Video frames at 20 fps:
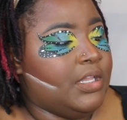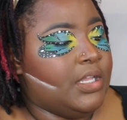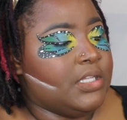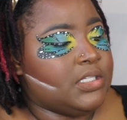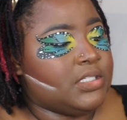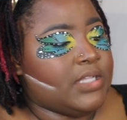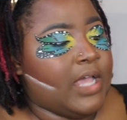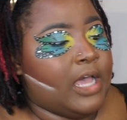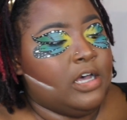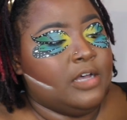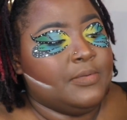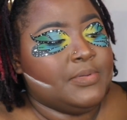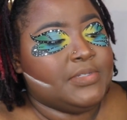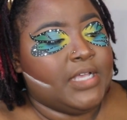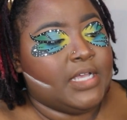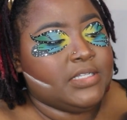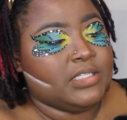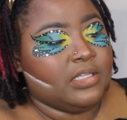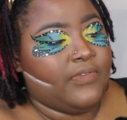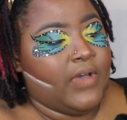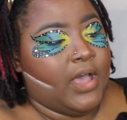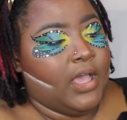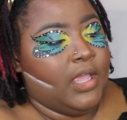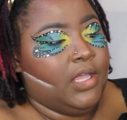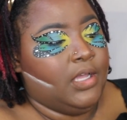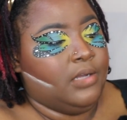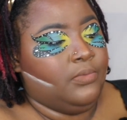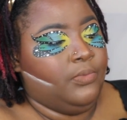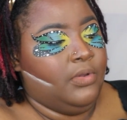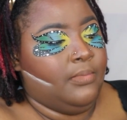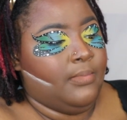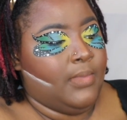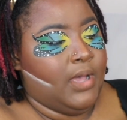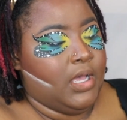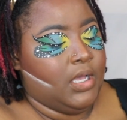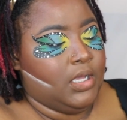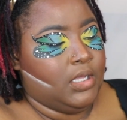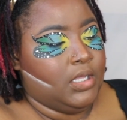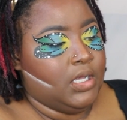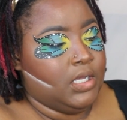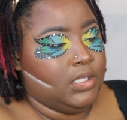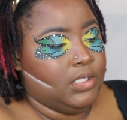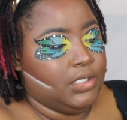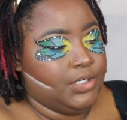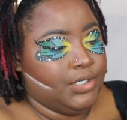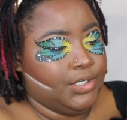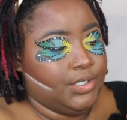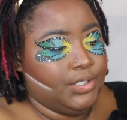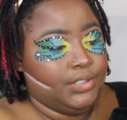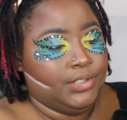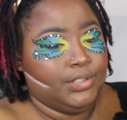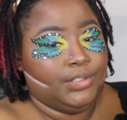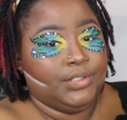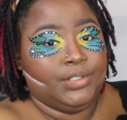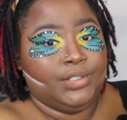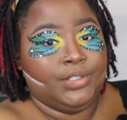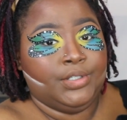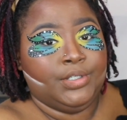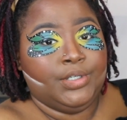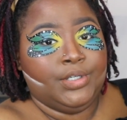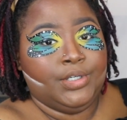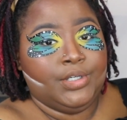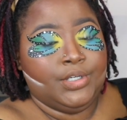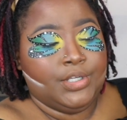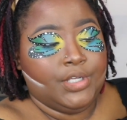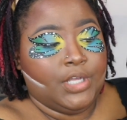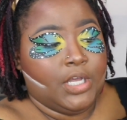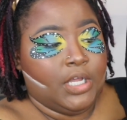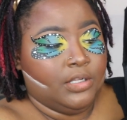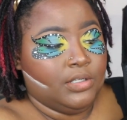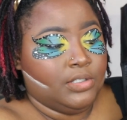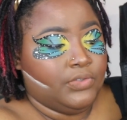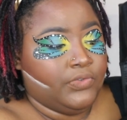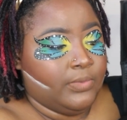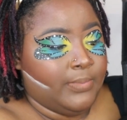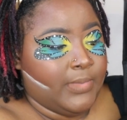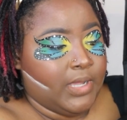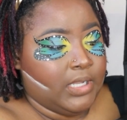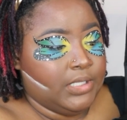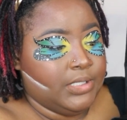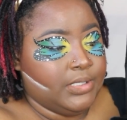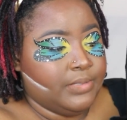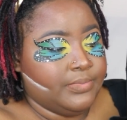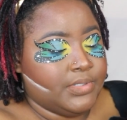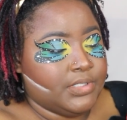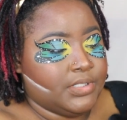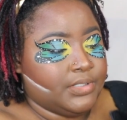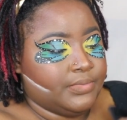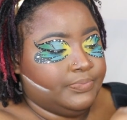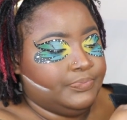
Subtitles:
this is how obsessive I am with my colors for my lips.